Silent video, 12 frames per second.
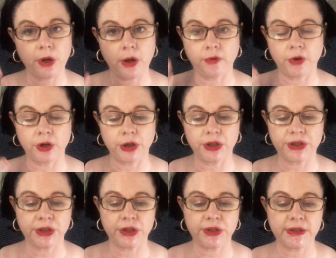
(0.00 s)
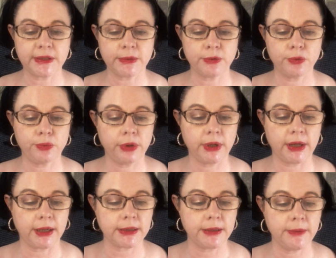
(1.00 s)
I've gotten used to using some good
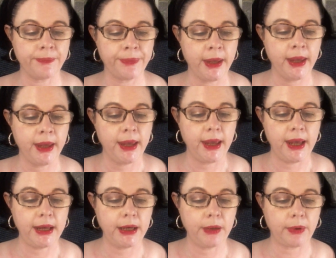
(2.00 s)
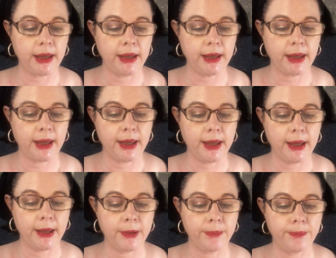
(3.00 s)
product. Anyway,
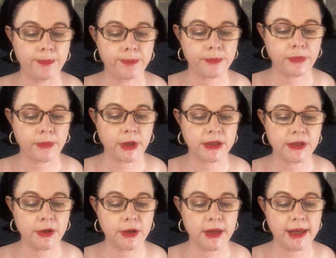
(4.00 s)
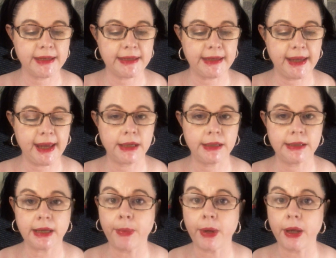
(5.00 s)
so he's in
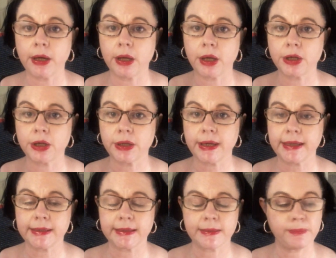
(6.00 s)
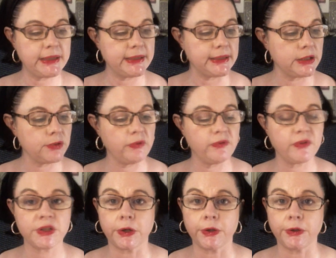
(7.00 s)
Canada, but his business,
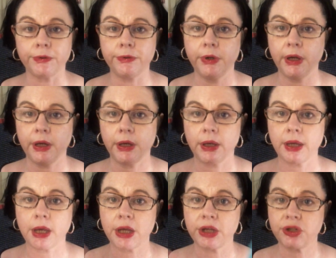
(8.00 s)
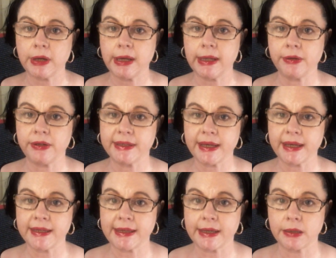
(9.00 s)
Riversol, Australia is
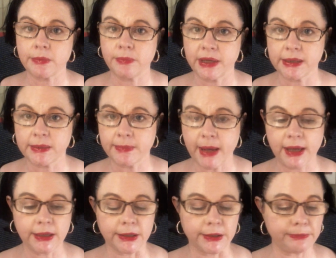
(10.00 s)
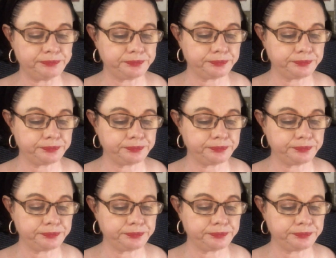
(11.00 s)
their second biggest market.